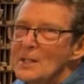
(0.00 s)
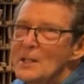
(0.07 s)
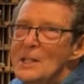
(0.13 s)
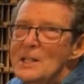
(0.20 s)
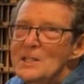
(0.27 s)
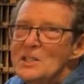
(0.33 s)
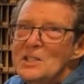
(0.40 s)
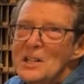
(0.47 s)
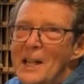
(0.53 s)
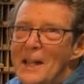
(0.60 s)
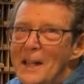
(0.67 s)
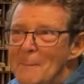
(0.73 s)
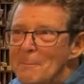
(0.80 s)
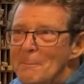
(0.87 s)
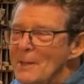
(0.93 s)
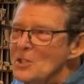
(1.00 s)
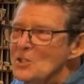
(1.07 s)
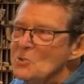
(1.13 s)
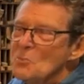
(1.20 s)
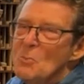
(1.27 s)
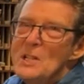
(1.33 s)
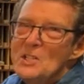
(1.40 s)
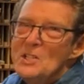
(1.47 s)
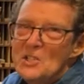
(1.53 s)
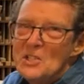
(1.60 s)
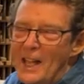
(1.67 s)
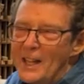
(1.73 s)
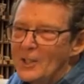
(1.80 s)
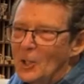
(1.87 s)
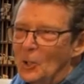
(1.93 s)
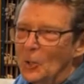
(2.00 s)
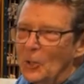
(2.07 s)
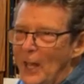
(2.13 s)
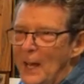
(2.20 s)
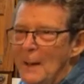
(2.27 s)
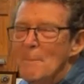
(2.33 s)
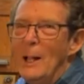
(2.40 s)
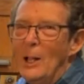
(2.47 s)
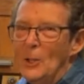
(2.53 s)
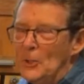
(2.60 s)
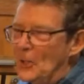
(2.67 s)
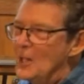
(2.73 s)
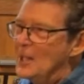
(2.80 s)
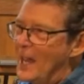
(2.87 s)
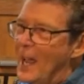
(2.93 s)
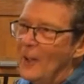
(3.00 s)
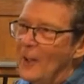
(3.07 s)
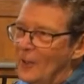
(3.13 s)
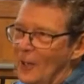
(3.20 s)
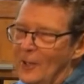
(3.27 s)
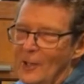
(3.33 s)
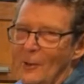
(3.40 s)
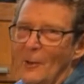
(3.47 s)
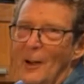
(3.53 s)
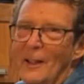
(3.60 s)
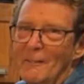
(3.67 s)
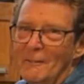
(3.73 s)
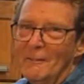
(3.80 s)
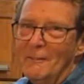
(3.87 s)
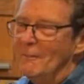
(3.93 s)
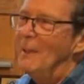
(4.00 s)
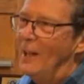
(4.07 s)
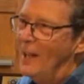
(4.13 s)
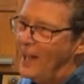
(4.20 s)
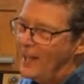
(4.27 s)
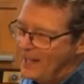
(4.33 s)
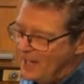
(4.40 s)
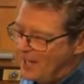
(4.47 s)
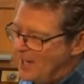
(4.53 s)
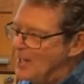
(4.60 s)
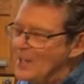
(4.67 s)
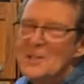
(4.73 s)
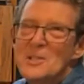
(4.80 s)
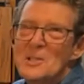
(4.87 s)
this type is recycled and melted down under a high heat.